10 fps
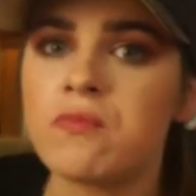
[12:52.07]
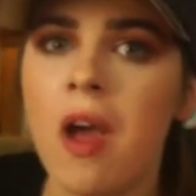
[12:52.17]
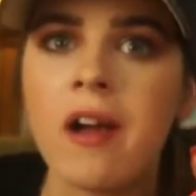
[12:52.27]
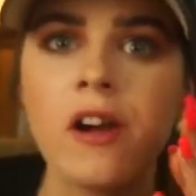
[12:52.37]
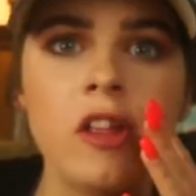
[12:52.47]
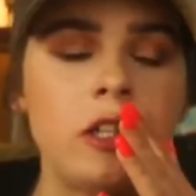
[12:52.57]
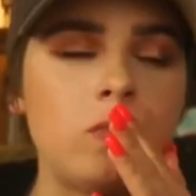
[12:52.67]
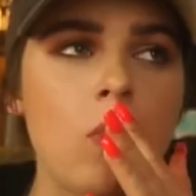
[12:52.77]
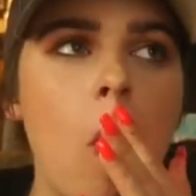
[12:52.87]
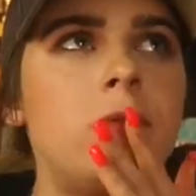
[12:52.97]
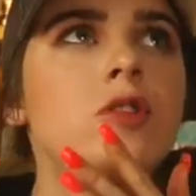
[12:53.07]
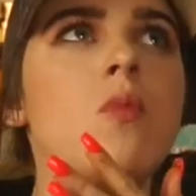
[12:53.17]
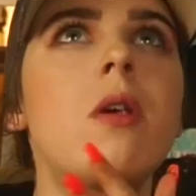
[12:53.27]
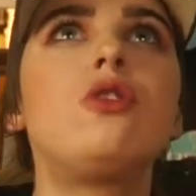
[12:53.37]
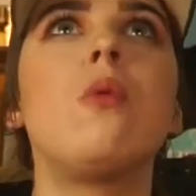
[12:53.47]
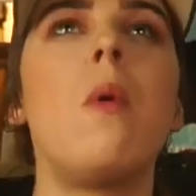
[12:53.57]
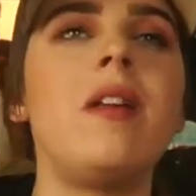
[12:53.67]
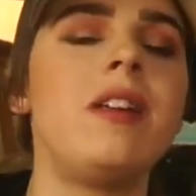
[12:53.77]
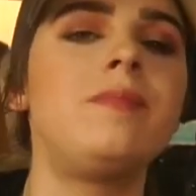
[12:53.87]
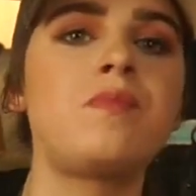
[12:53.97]
I got like
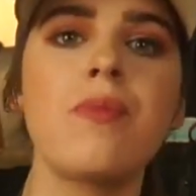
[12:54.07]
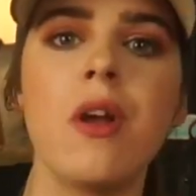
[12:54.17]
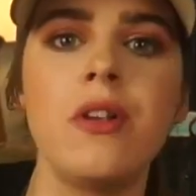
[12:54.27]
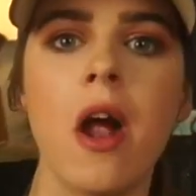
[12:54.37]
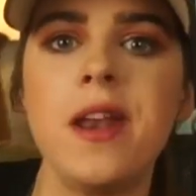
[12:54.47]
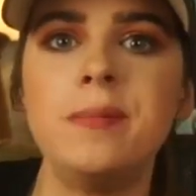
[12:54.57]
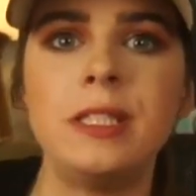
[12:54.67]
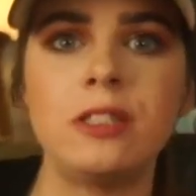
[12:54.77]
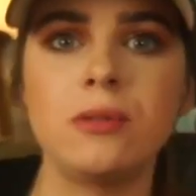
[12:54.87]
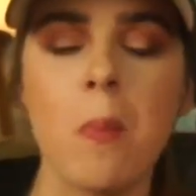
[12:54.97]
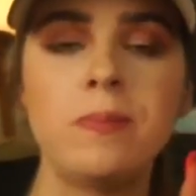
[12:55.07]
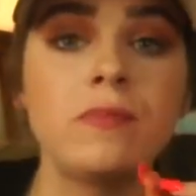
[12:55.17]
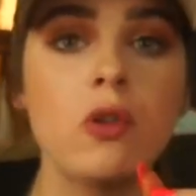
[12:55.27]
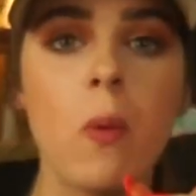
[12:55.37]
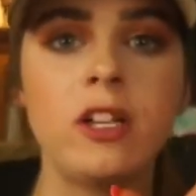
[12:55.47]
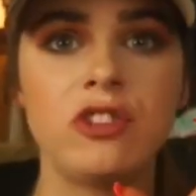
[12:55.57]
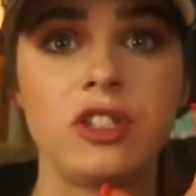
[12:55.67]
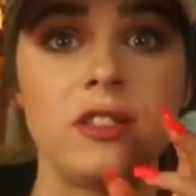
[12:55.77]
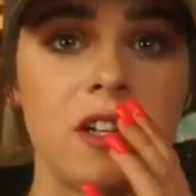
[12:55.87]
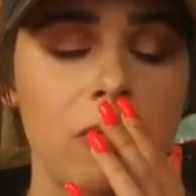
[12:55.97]
20 anonymous
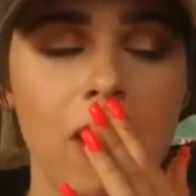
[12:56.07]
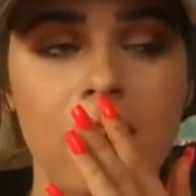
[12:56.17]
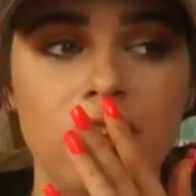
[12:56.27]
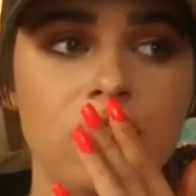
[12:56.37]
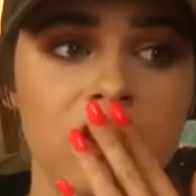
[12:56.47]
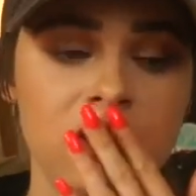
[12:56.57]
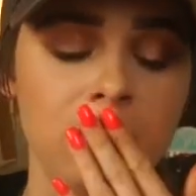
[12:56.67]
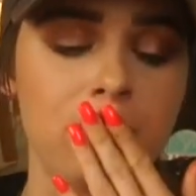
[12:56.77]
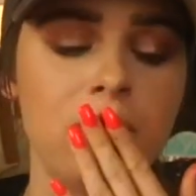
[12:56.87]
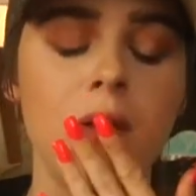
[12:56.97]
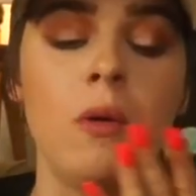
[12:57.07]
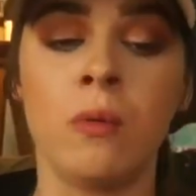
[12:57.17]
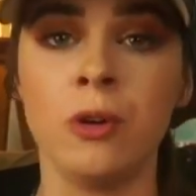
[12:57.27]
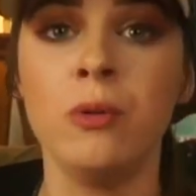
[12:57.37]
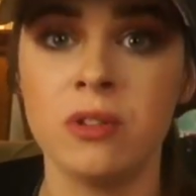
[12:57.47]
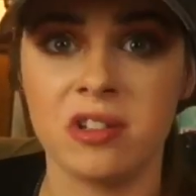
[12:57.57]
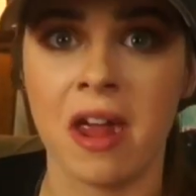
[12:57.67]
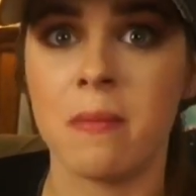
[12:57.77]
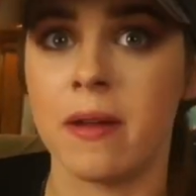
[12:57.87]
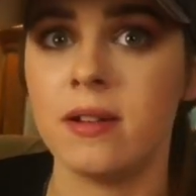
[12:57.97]
questions that were actually just rude
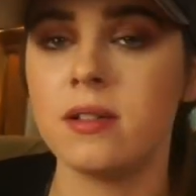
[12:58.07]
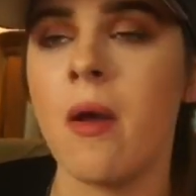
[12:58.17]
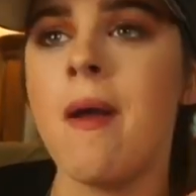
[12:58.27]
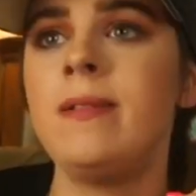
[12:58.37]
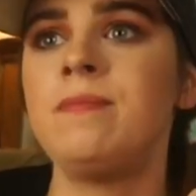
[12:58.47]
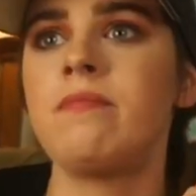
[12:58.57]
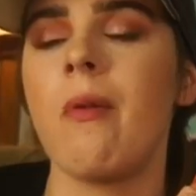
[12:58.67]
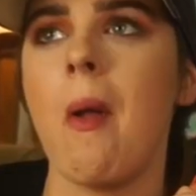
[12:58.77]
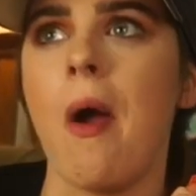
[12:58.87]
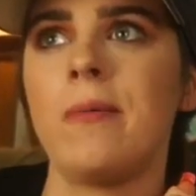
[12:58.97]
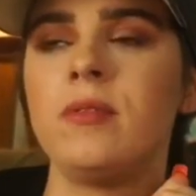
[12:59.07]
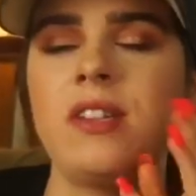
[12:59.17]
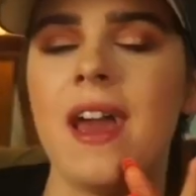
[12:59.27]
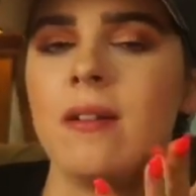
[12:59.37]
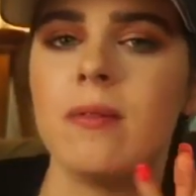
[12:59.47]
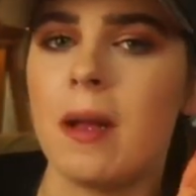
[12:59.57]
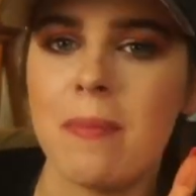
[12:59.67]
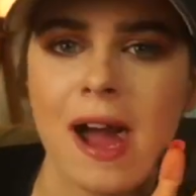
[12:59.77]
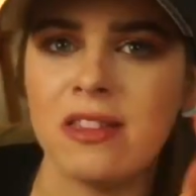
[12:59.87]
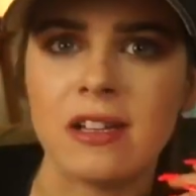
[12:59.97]
statements, saying like
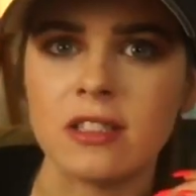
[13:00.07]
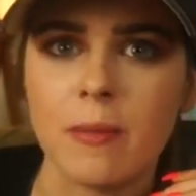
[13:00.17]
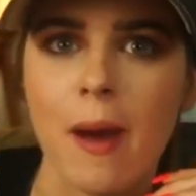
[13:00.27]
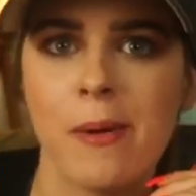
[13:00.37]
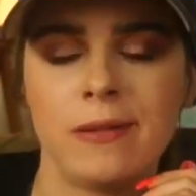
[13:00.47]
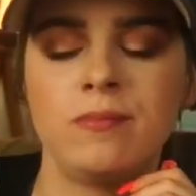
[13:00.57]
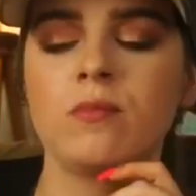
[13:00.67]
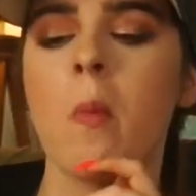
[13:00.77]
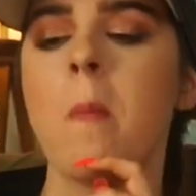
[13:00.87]
bad things about me.